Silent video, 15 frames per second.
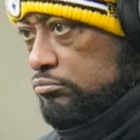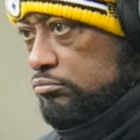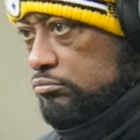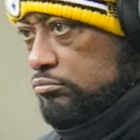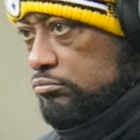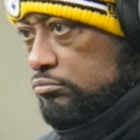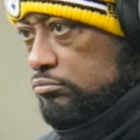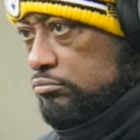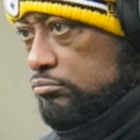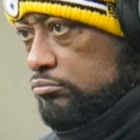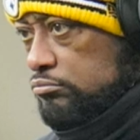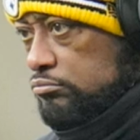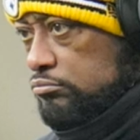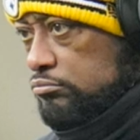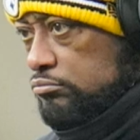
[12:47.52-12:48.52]

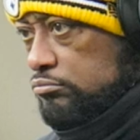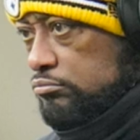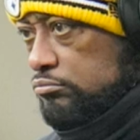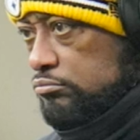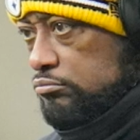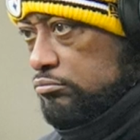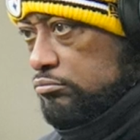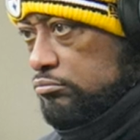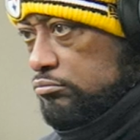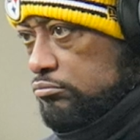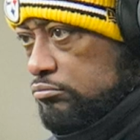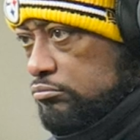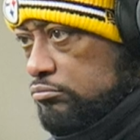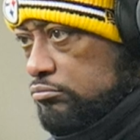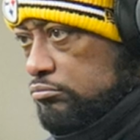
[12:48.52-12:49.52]

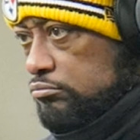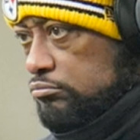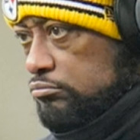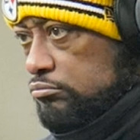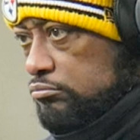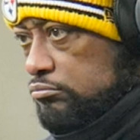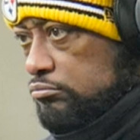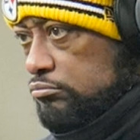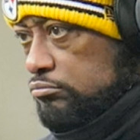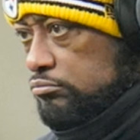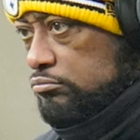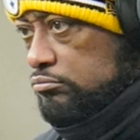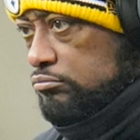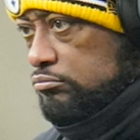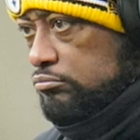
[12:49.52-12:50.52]

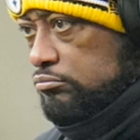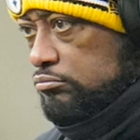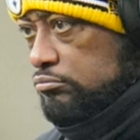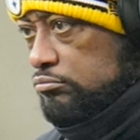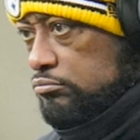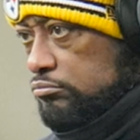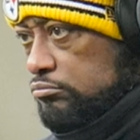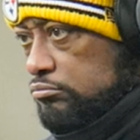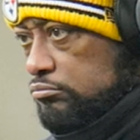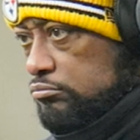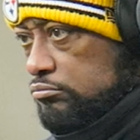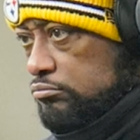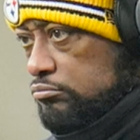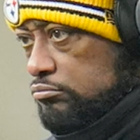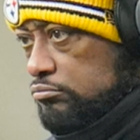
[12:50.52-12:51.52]

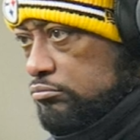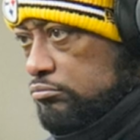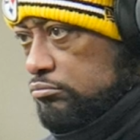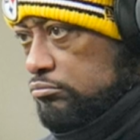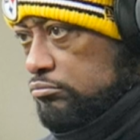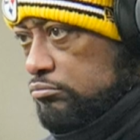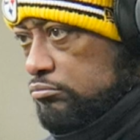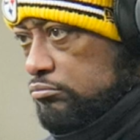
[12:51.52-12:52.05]
(silent)